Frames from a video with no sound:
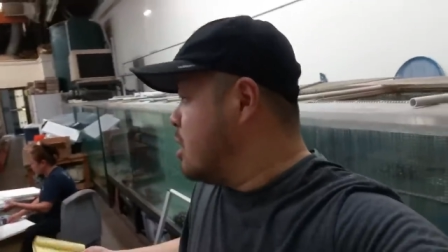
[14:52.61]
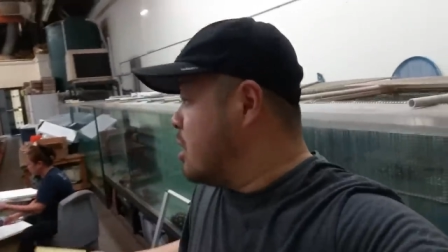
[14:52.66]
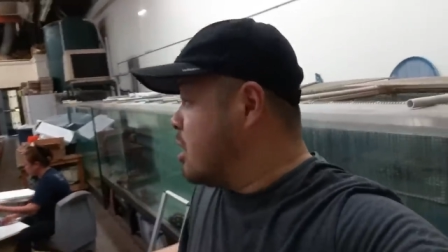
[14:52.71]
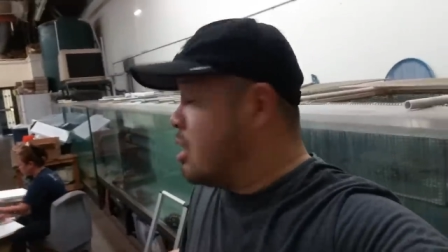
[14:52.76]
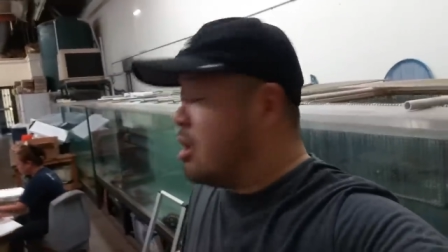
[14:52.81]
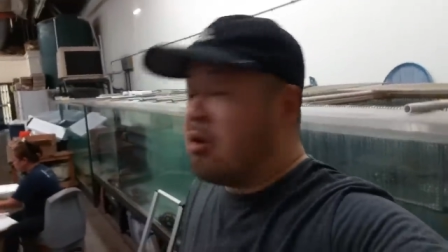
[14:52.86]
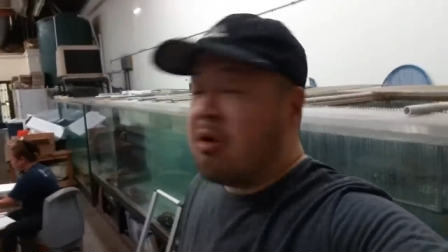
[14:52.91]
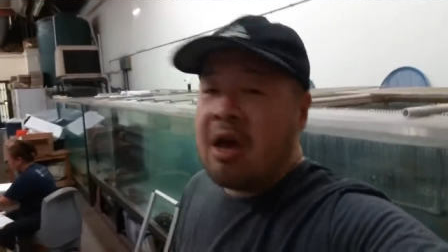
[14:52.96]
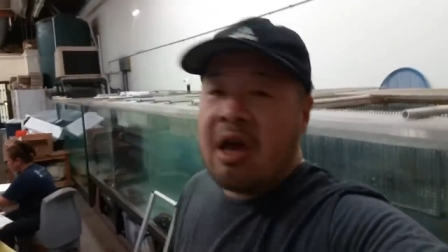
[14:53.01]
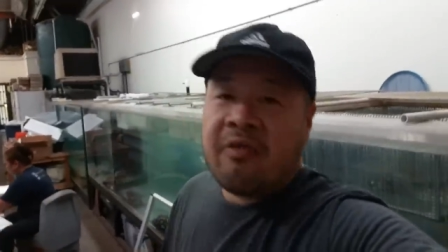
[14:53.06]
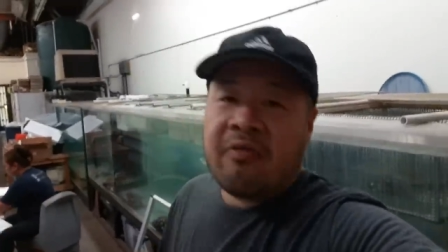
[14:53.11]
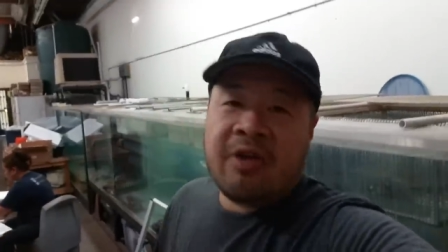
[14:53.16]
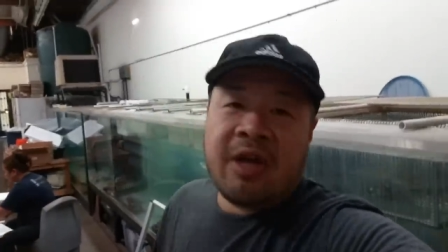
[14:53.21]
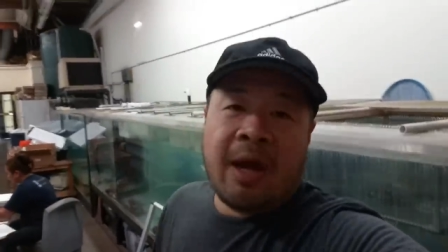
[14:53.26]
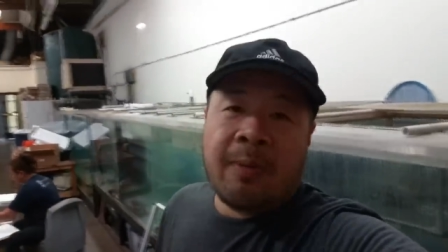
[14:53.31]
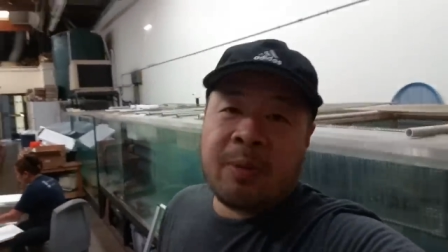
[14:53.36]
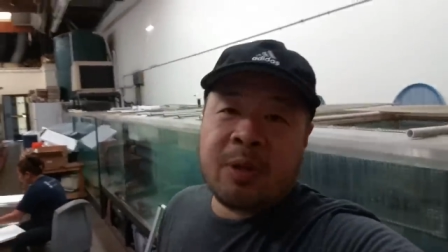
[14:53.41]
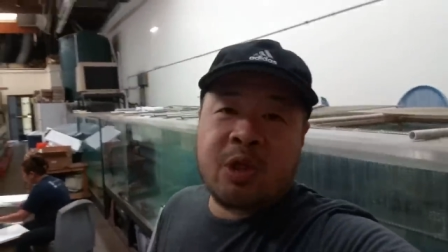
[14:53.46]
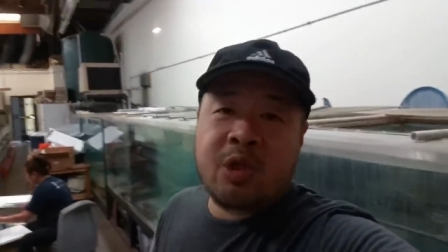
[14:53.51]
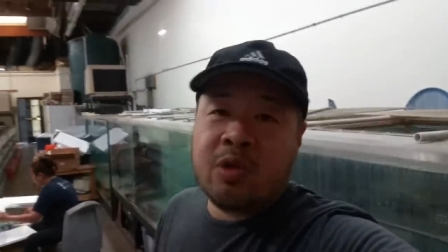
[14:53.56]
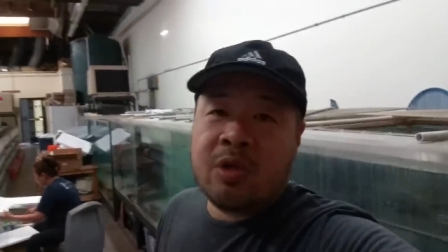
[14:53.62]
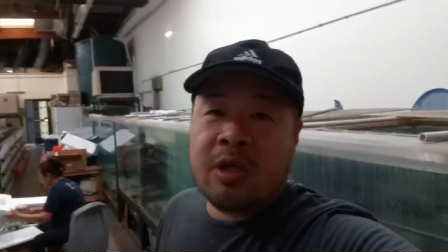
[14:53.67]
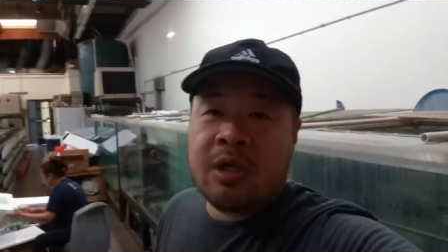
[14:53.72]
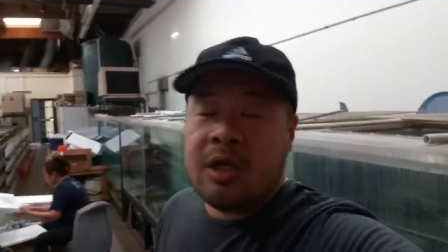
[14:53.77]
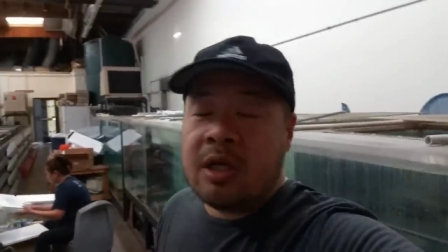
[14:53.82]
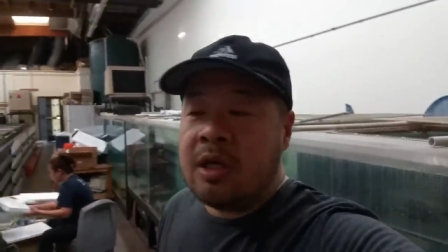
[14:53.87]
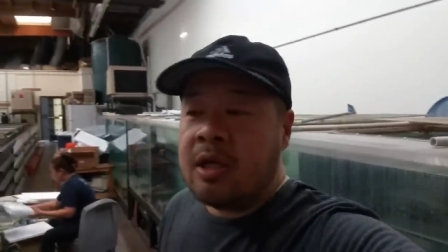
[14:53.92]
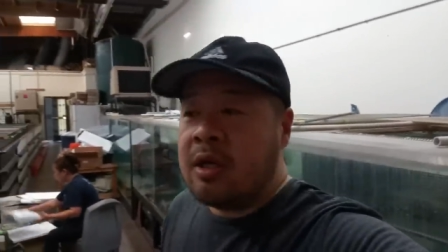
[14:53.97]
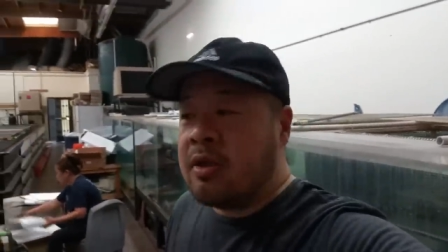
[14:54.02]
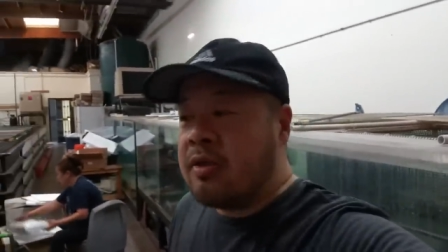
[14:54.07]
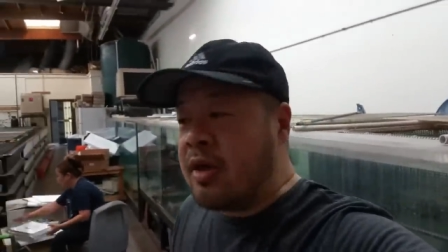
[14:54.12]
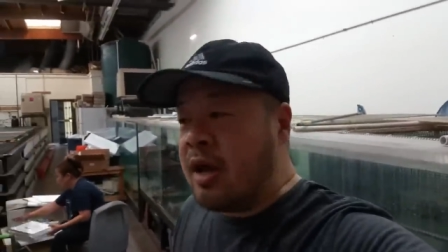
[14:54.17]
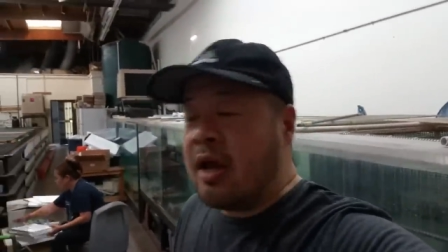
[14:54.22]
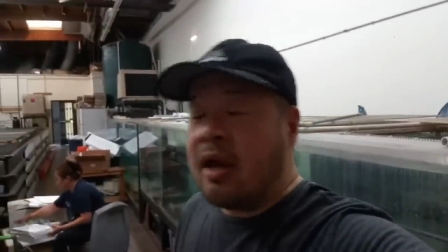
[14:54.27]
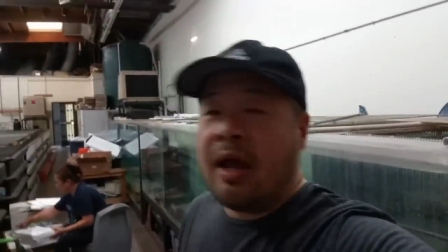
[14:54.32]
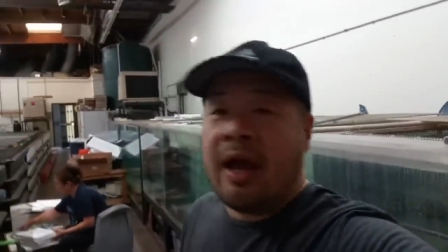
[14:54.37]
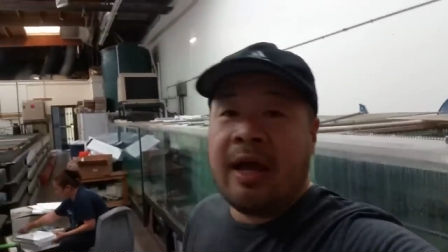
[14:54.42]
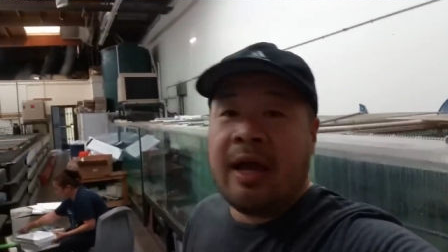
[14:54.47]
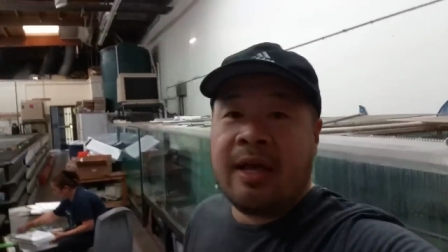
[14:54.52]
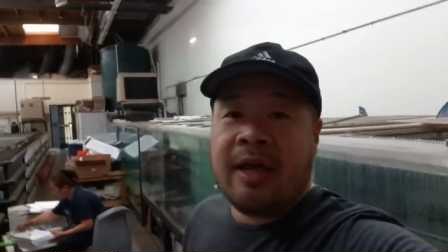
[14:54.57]
you know, every opportunity
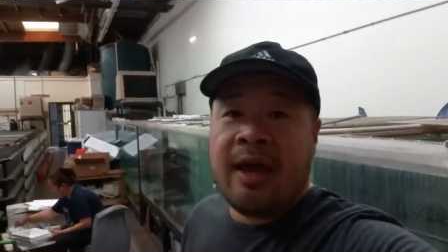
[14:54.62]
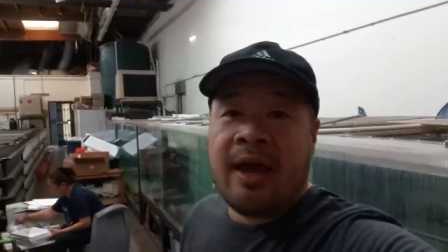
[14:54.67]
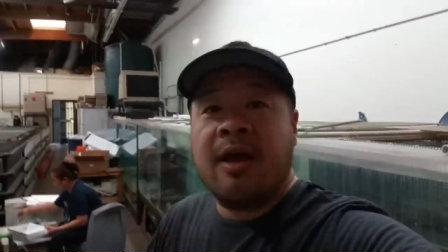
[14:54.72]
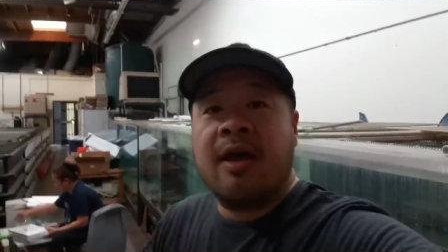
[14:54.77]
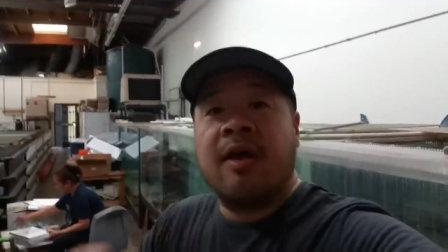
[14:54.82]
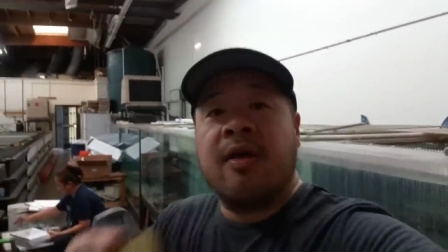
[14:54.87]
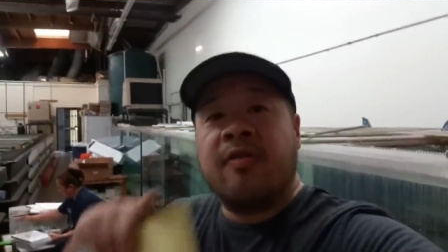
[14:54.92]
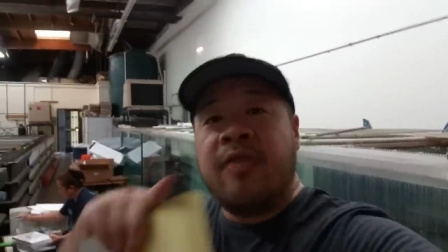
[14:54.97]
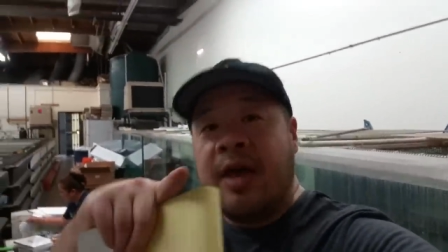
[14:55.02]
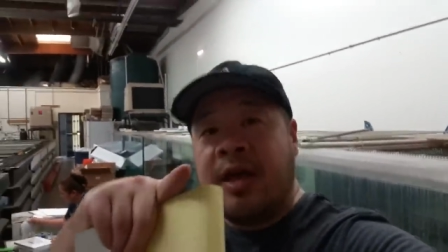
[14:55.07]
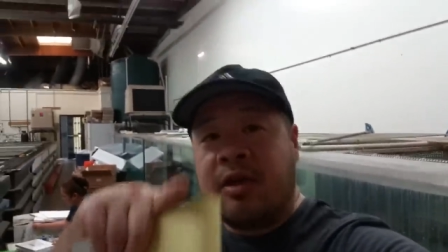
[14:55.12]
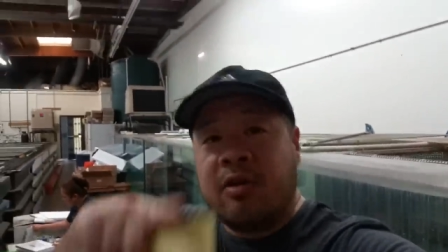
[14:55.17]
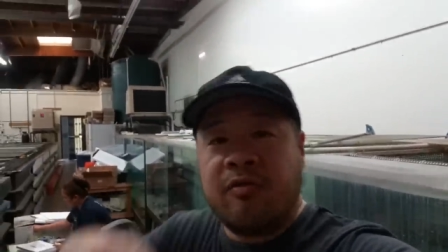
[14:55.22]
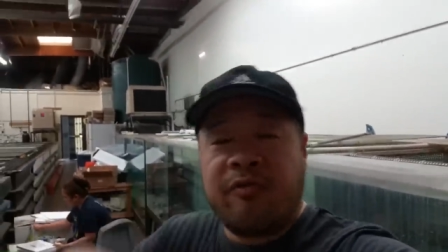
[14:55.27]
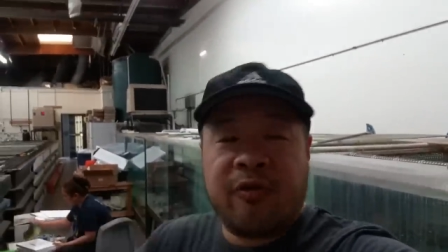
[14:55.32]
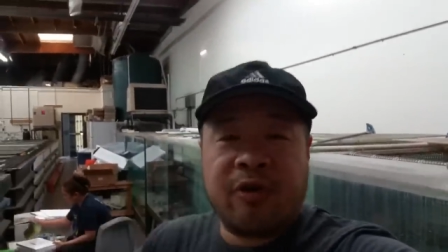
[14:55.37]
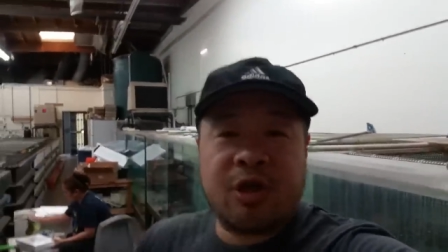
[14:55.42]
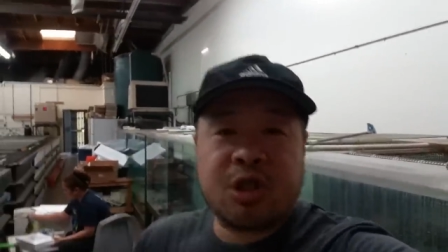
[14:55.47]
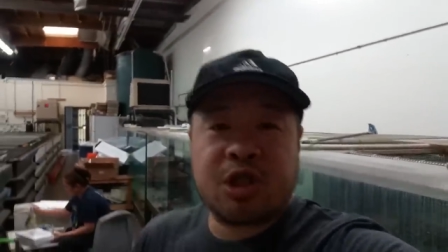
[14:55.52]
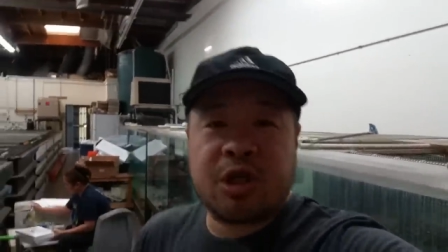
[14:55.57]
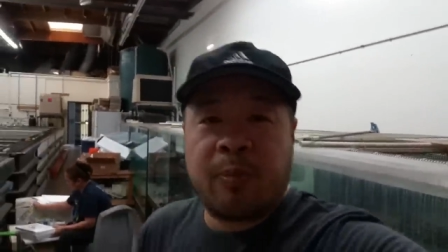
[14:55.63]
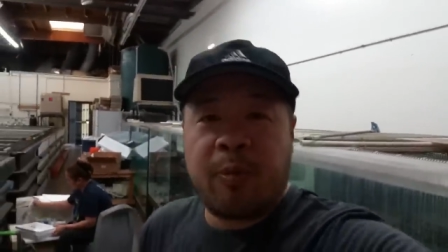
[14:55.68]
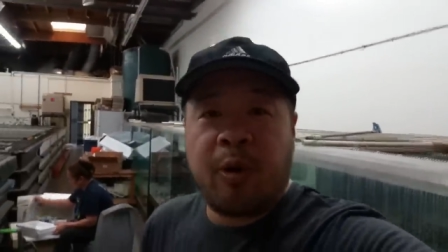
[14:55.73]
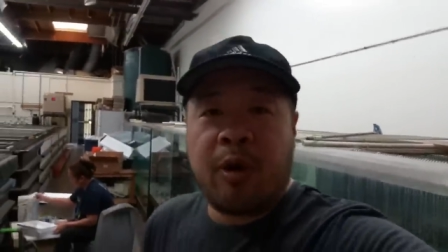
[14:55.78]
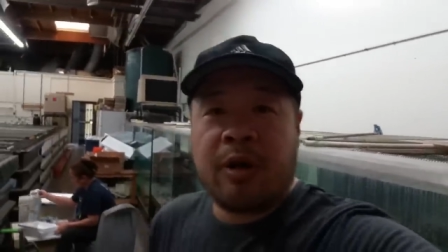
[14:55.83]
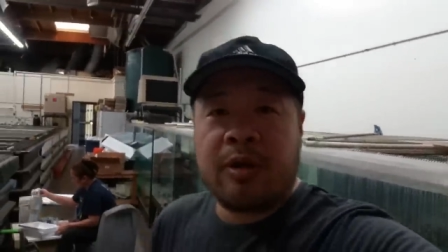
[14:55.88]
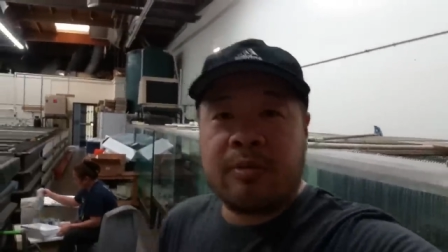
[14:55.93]
that I get. Thank you for your support.